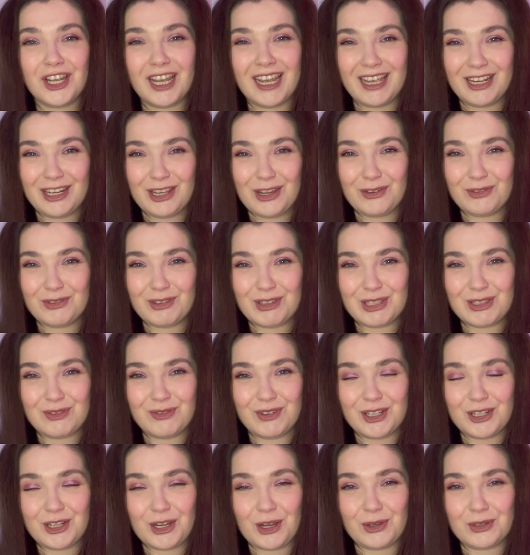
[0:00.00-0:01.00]
any of these
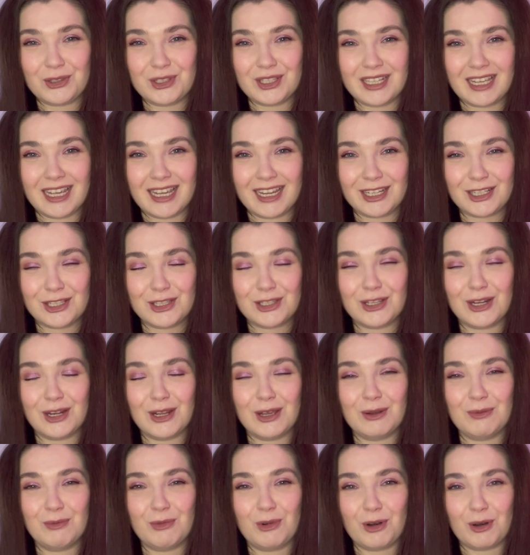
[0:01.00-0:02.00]
videos next to
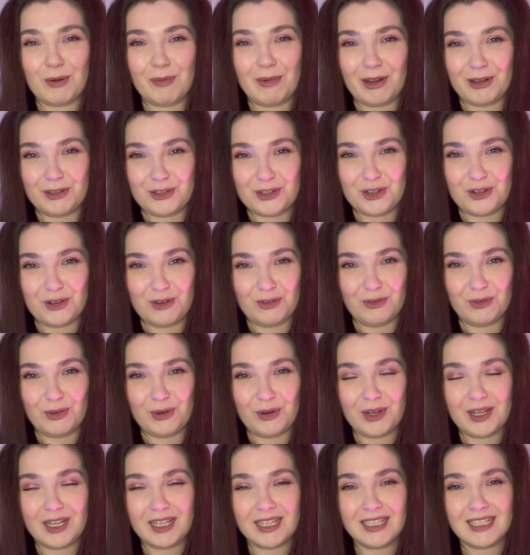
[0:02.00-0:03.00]
learn more about your
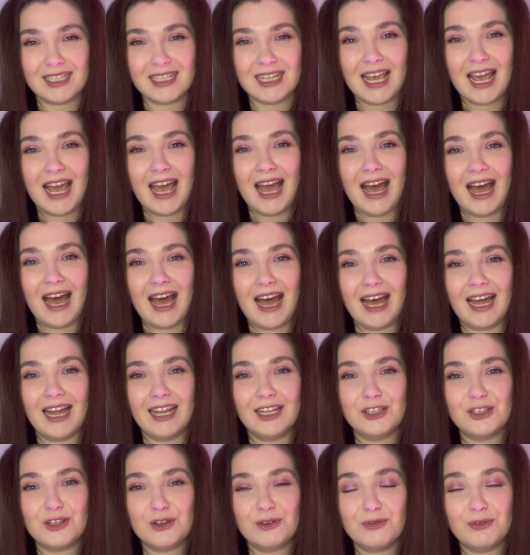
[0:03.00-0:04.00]
voice,
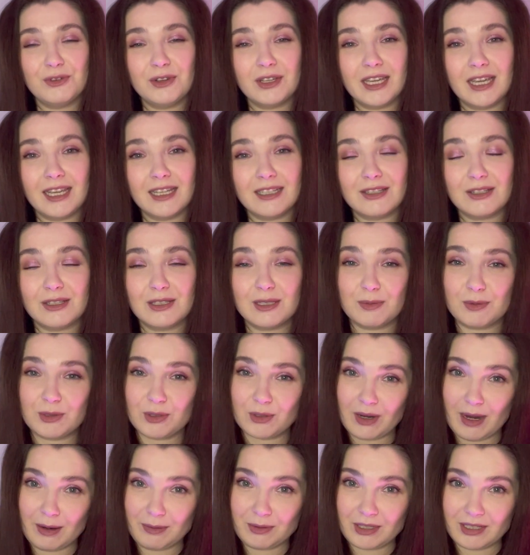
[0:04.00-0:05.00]
and don't forget to
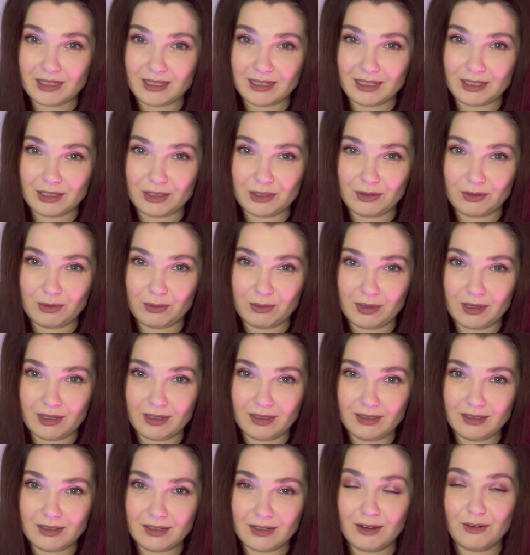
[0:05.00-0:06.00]
subscribe to Sing It to the
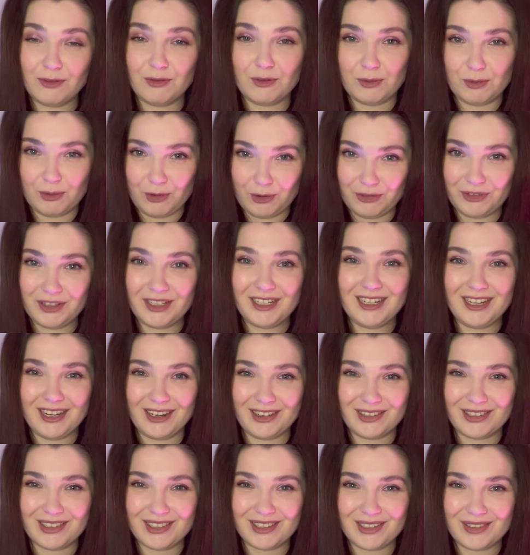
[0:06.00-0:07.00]
World for more
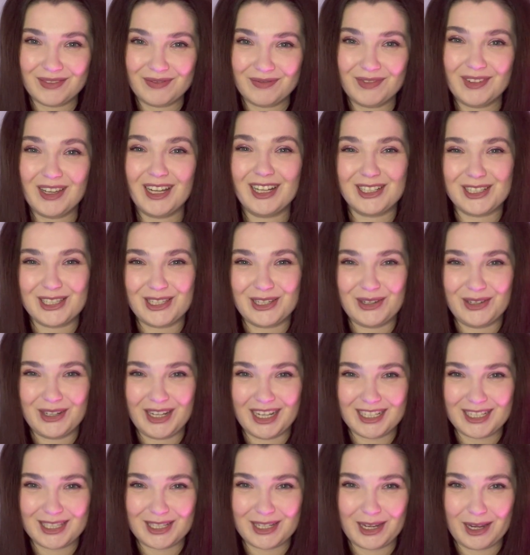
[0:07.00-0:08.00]
videos. I'll see you
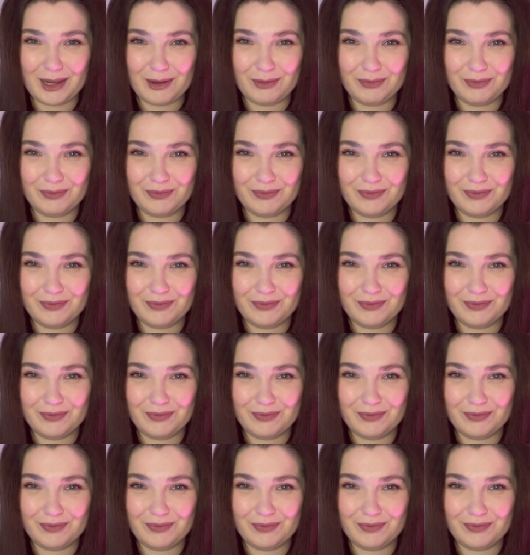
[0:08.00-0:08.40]
next time.